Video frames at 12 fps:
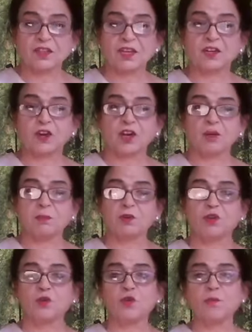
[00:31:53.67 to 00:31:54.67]
and they talk
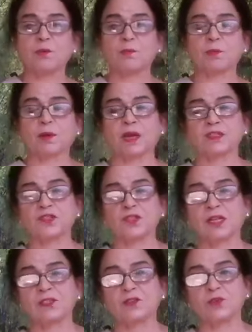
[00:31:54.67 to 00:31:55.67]
about the upa
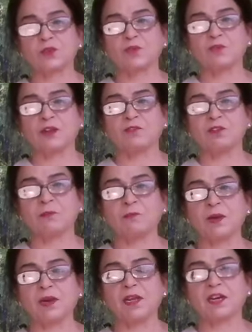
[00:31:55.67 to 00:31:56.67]
prans also, when we
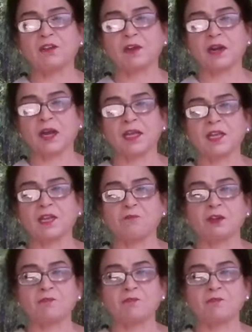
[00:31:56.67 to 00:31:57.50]
blink our eye,